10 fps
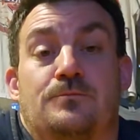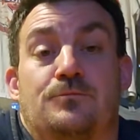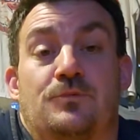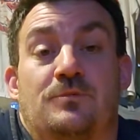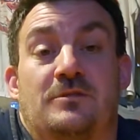
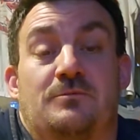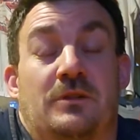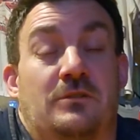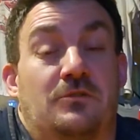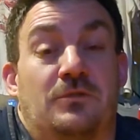we've just
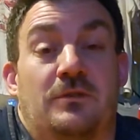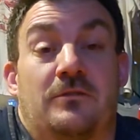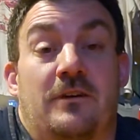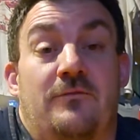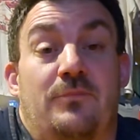been enjoying
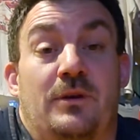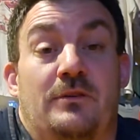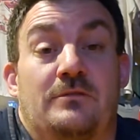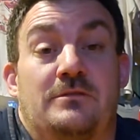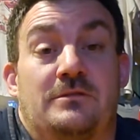craft
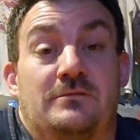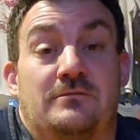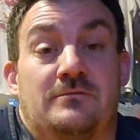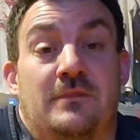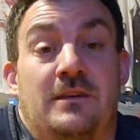beers
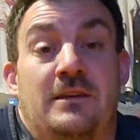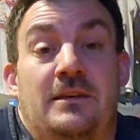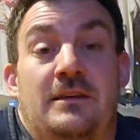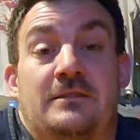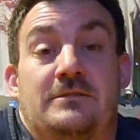and
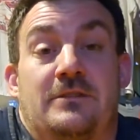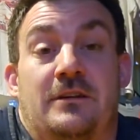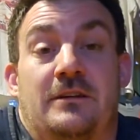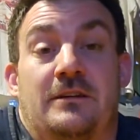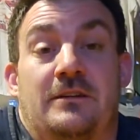
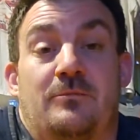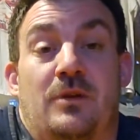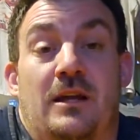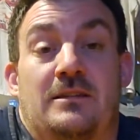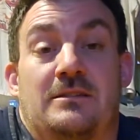trying to
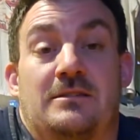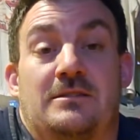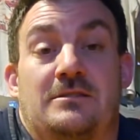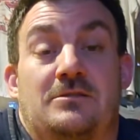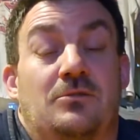practice
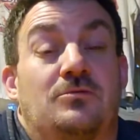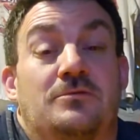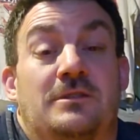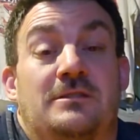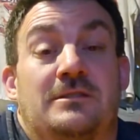social
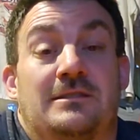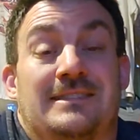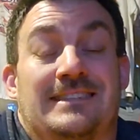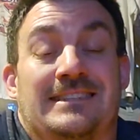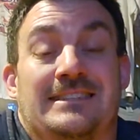
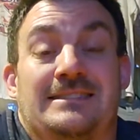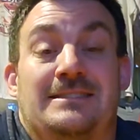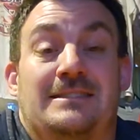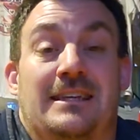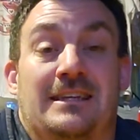distancing,
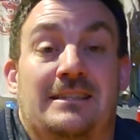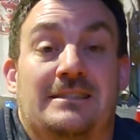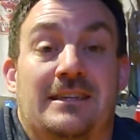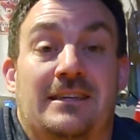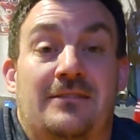staying
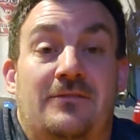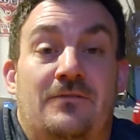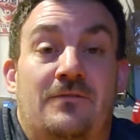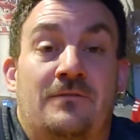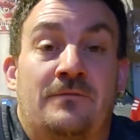safe,